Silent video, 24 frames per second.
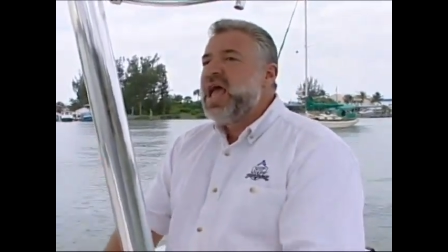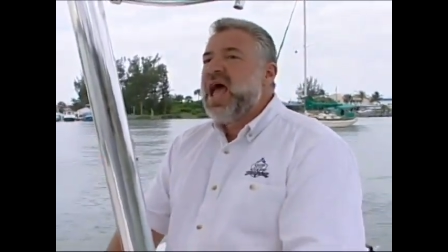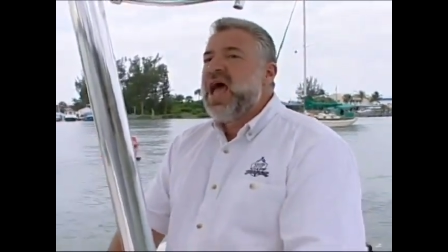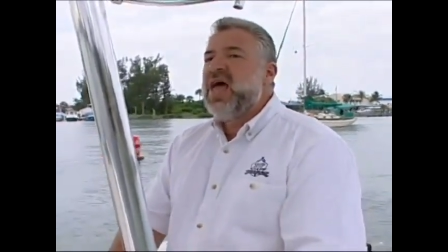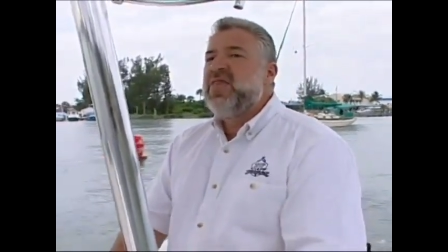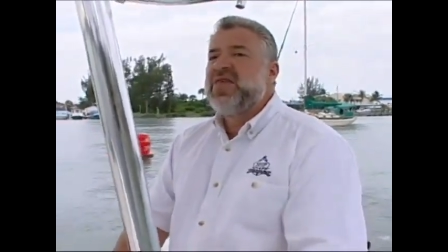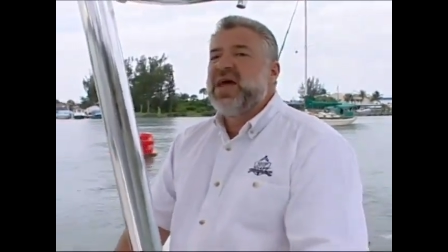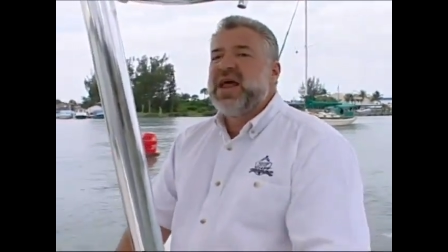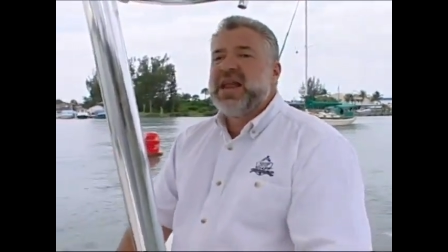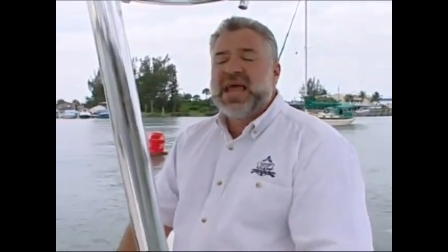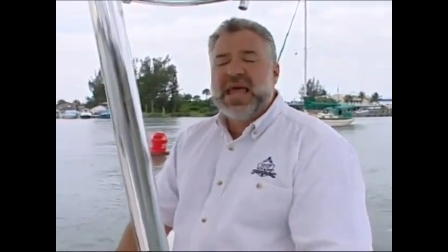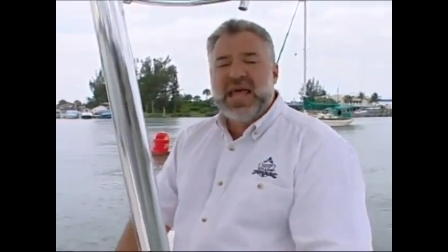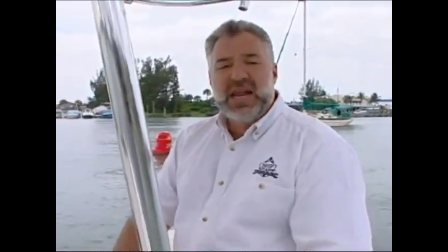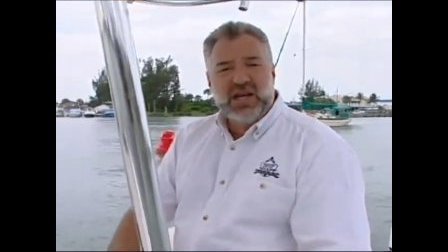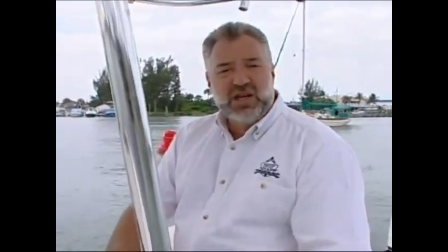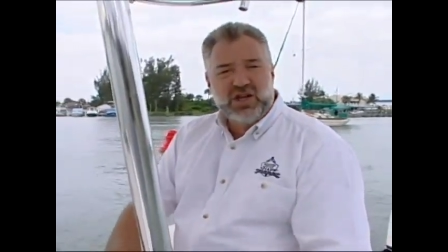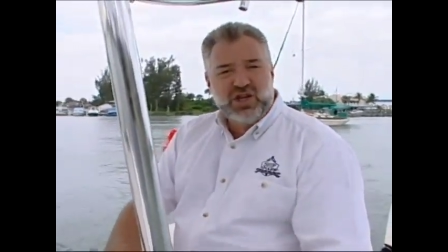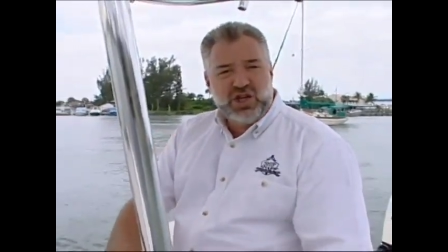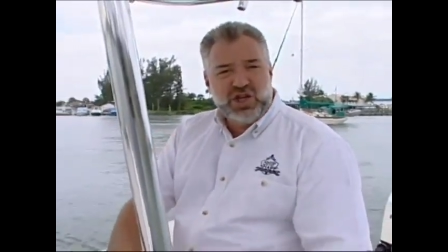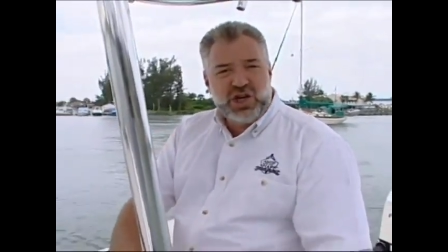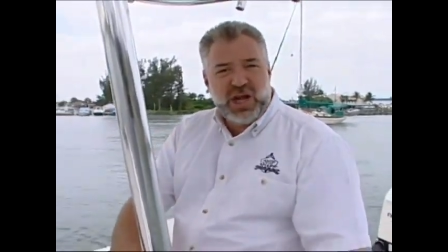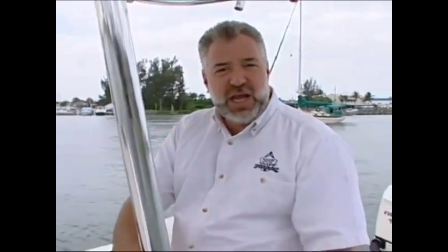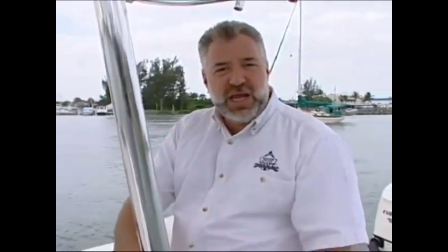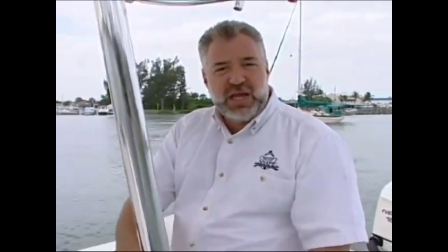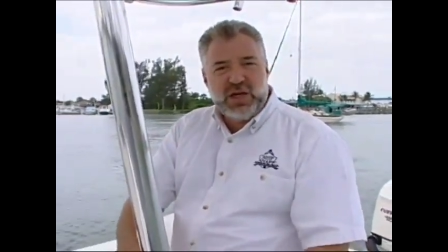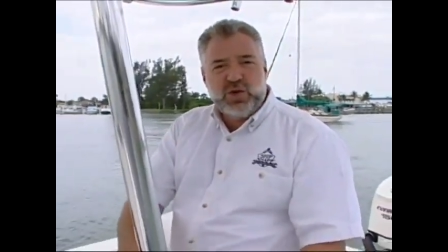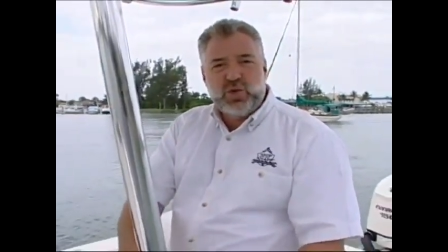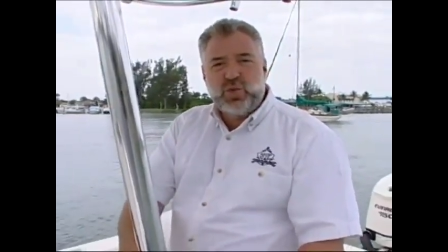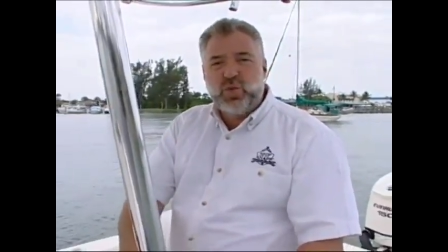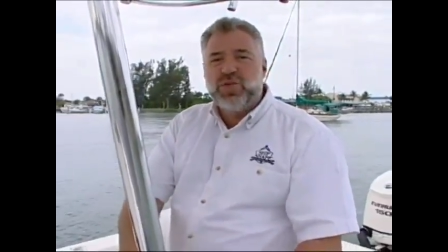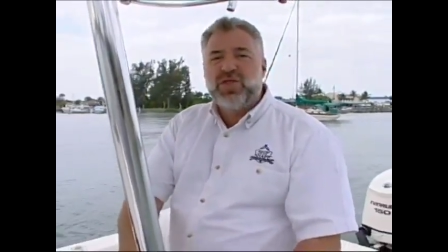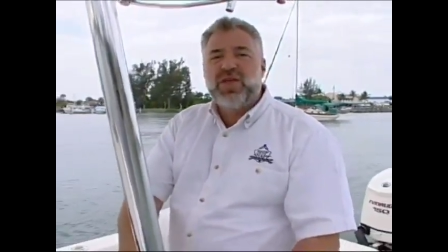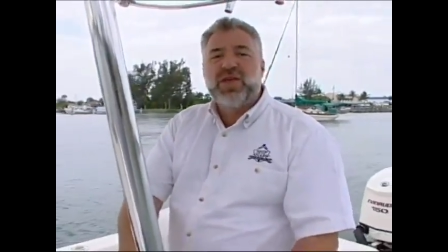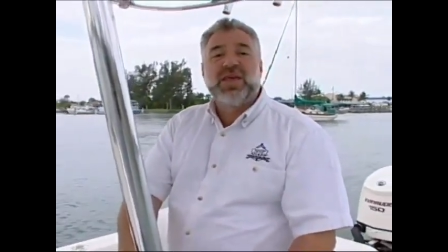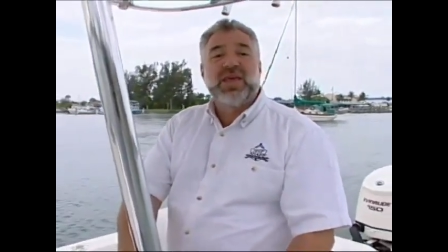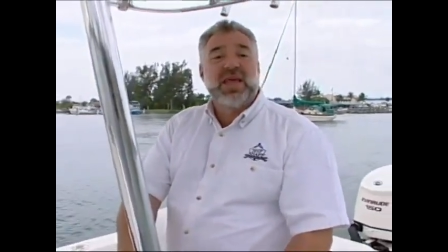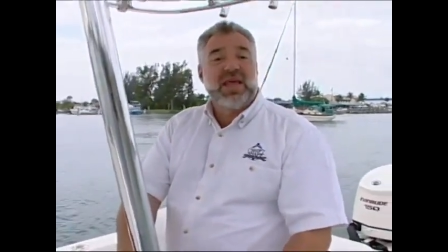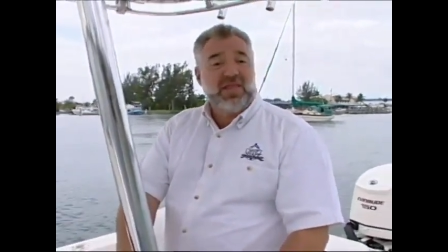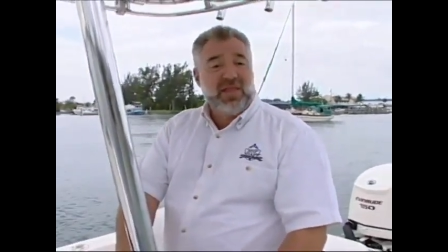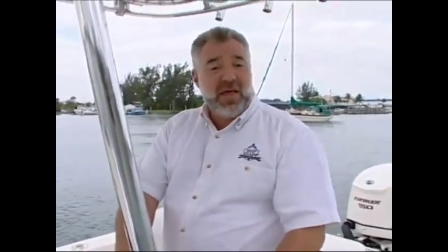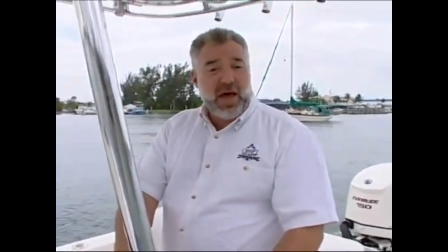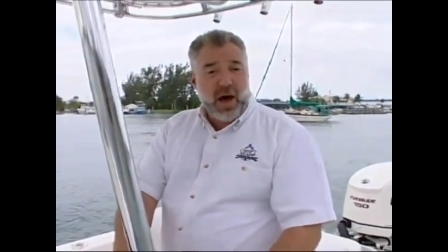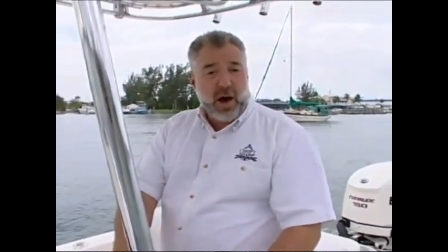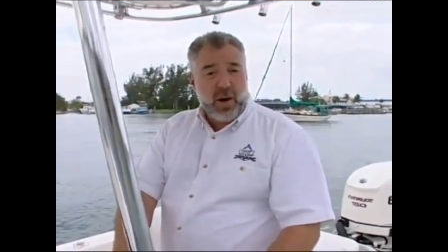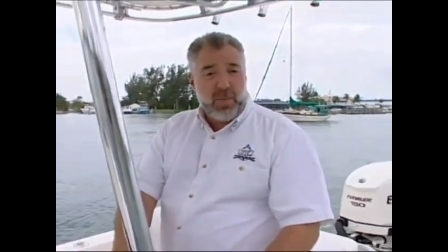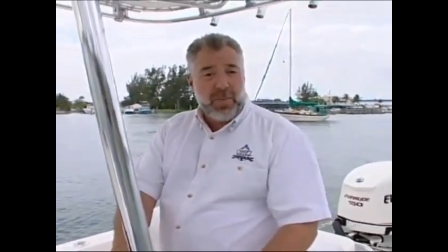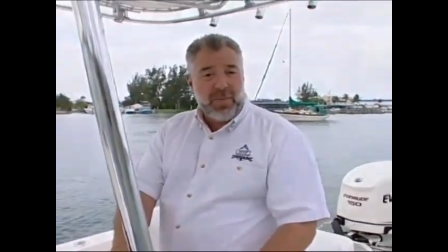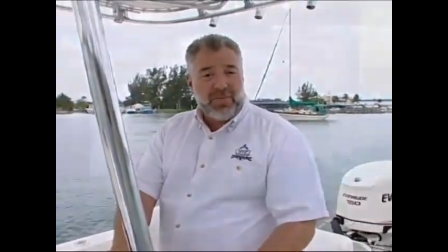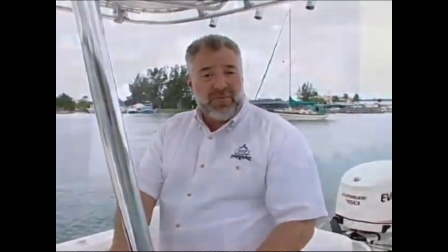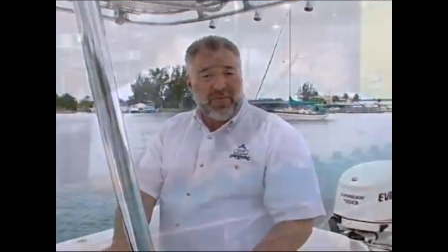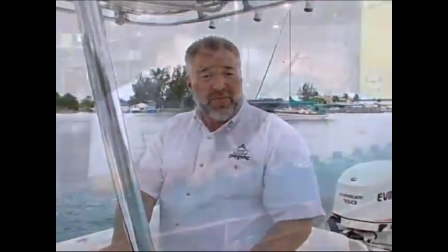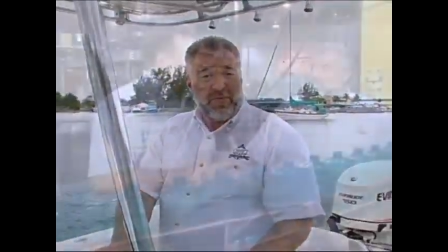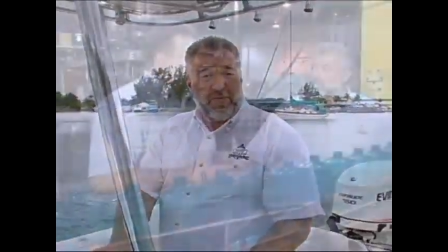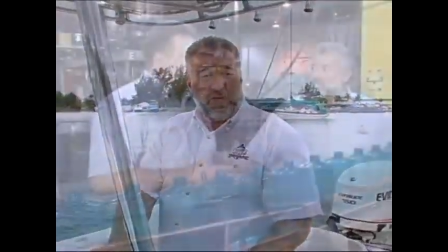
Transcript: And then in exchange, with again the help of a